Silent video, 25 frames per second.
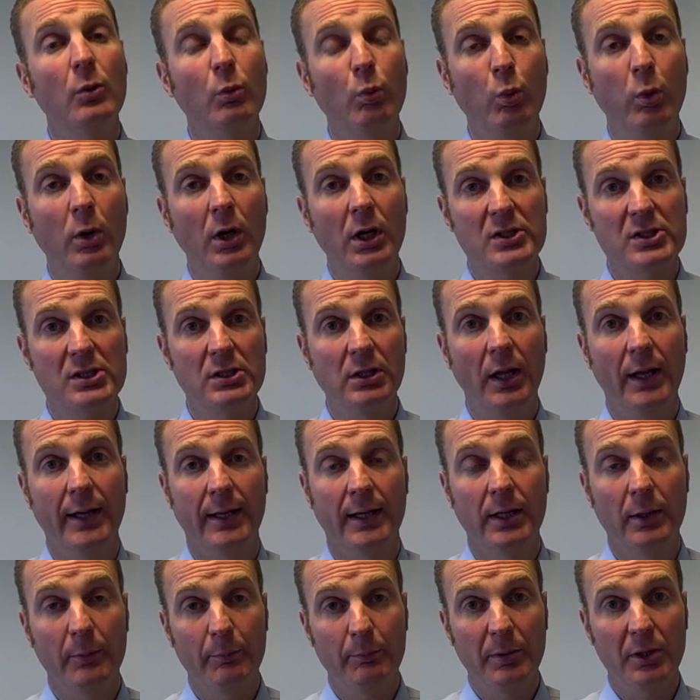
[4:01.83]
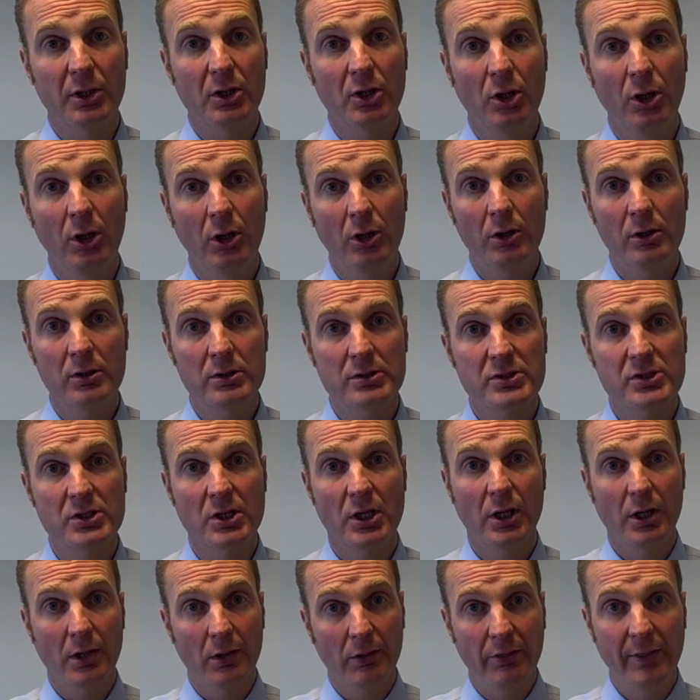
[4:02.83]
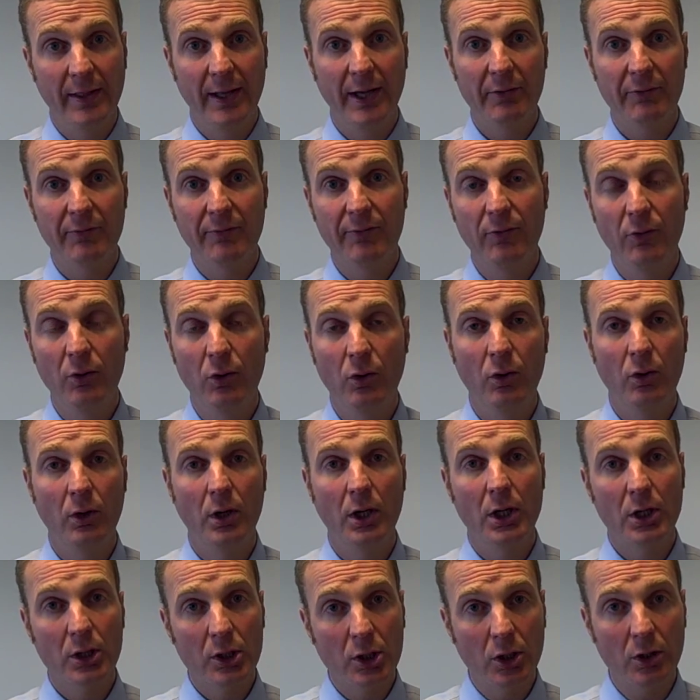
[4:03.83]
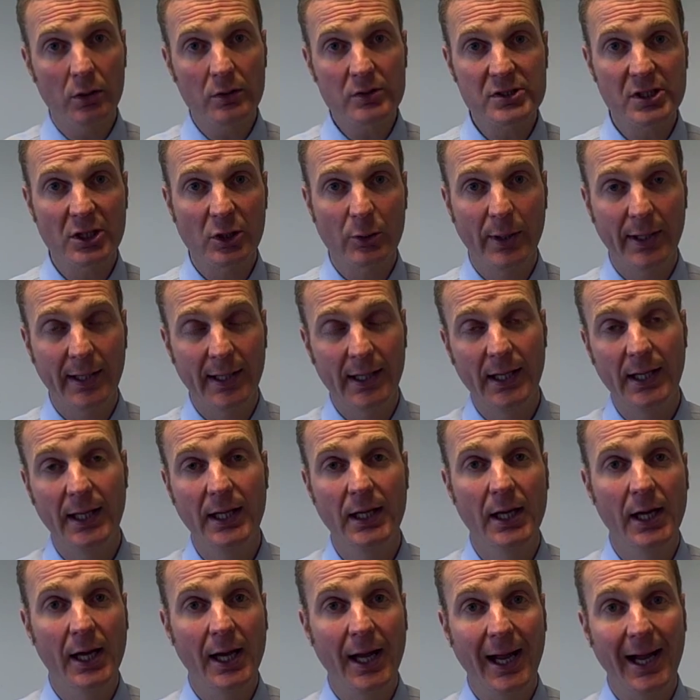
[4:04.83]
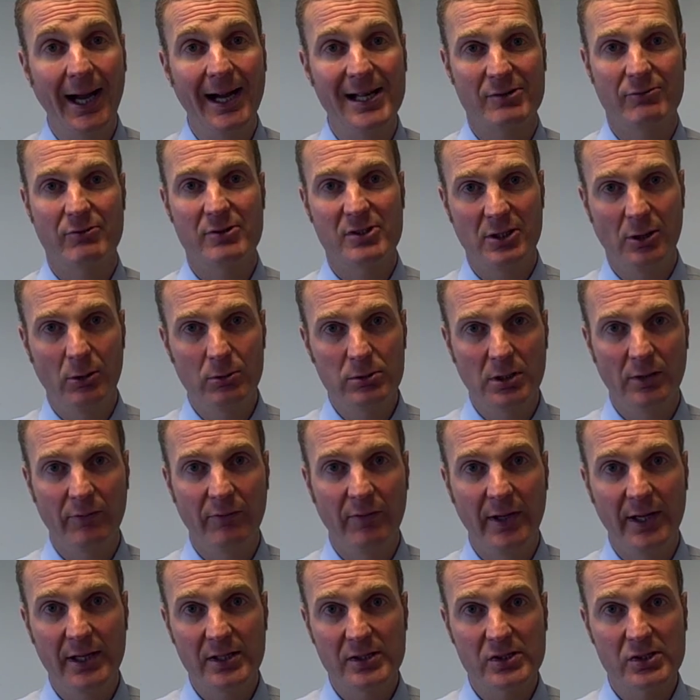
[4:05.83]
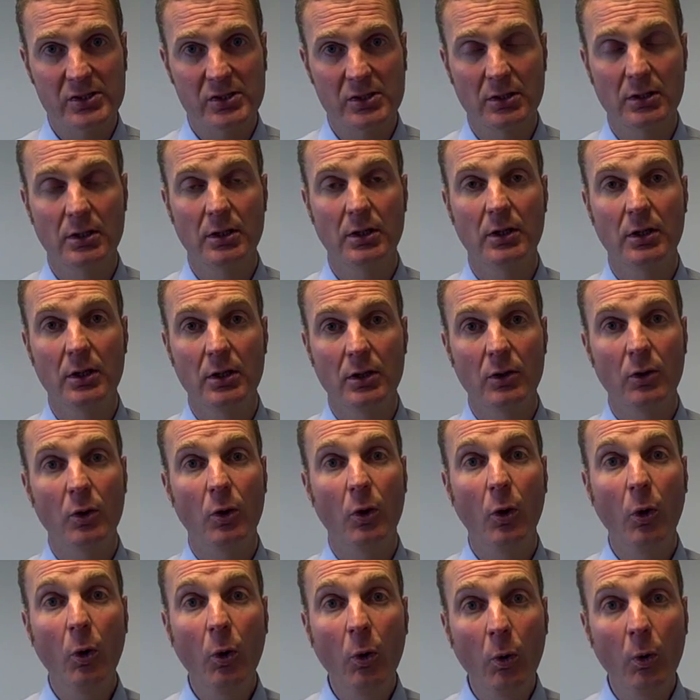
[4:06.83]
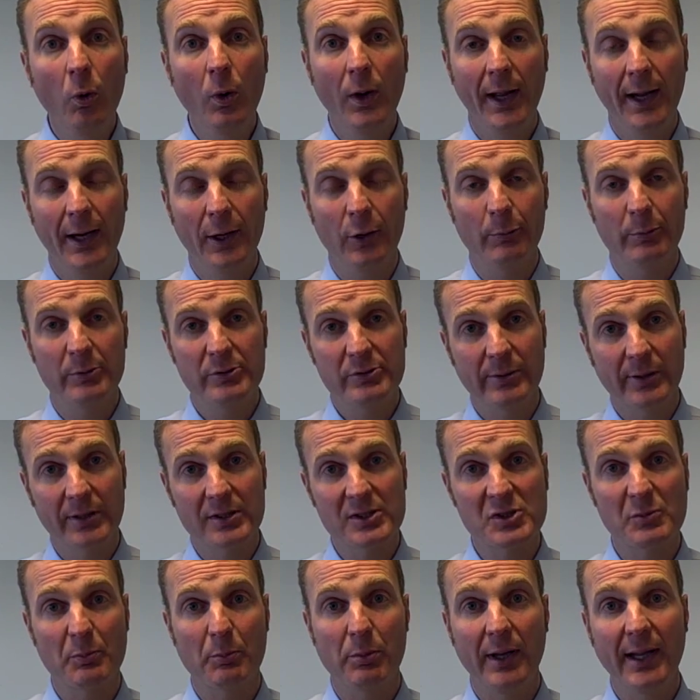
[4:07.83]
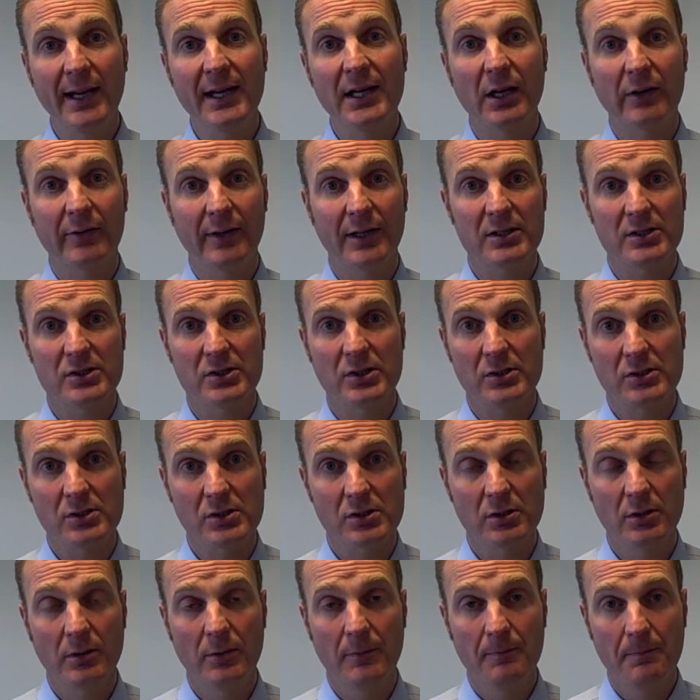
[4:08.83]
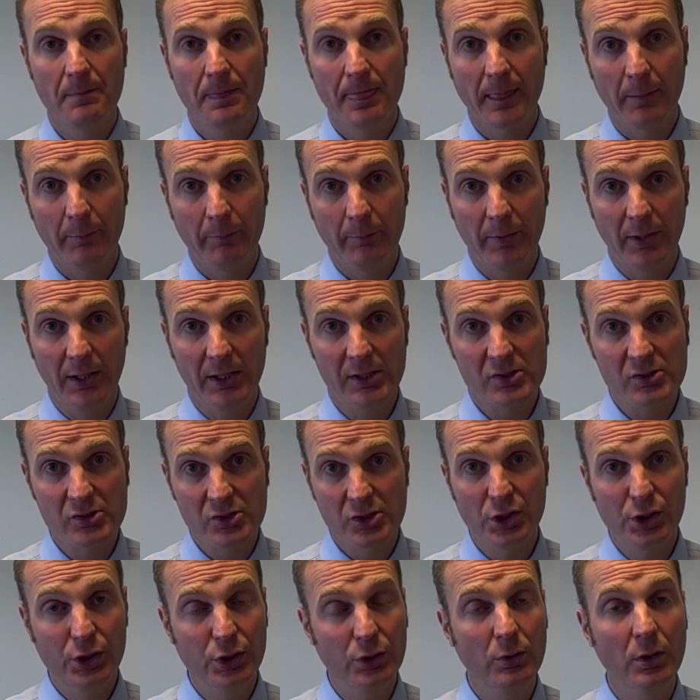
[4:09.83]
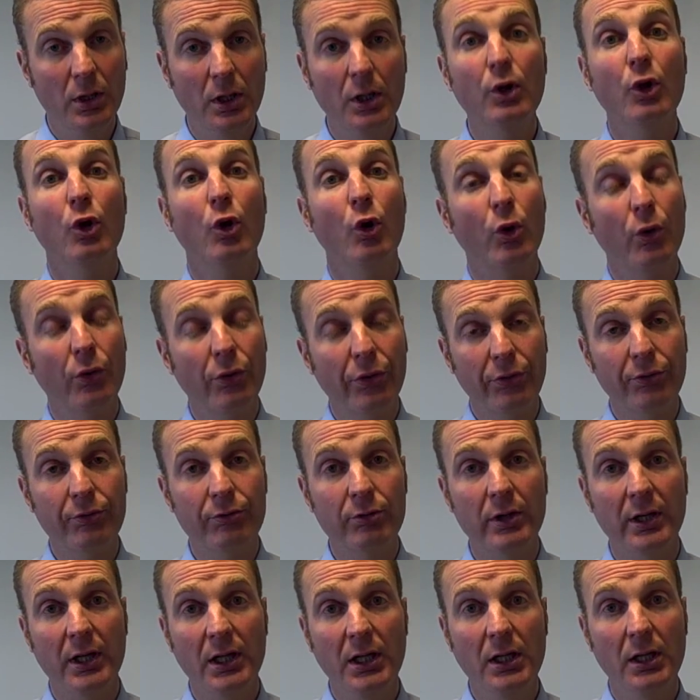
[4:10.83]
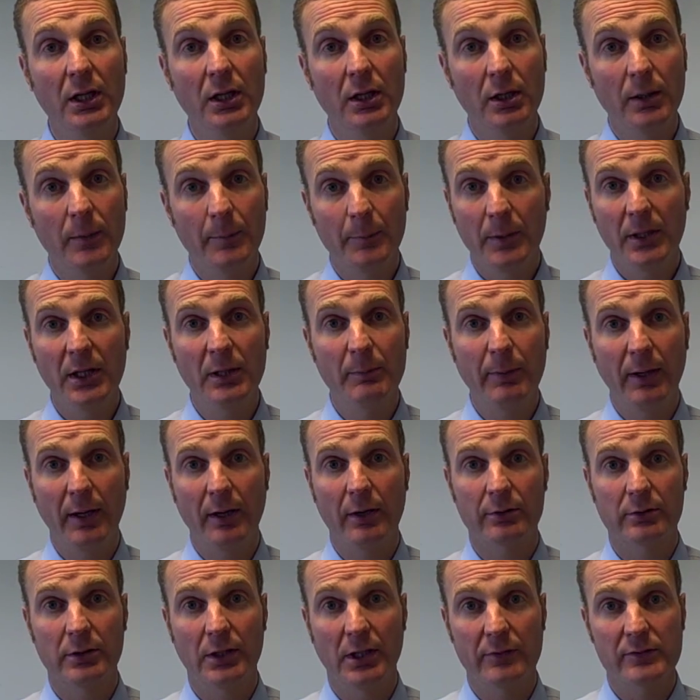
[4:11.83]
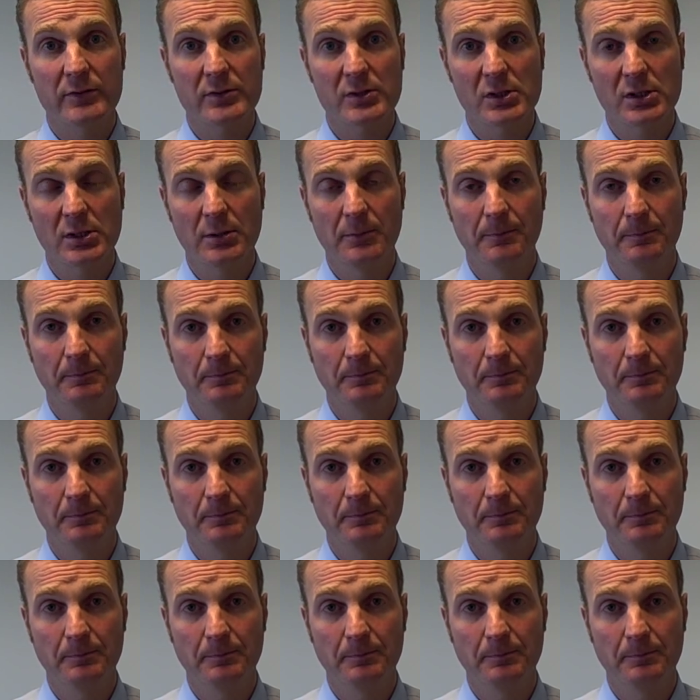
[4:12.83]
Words like because, therefore, consequently, as a result of this, all help to explain our answers. But it's 2 or 3 P paragraphs.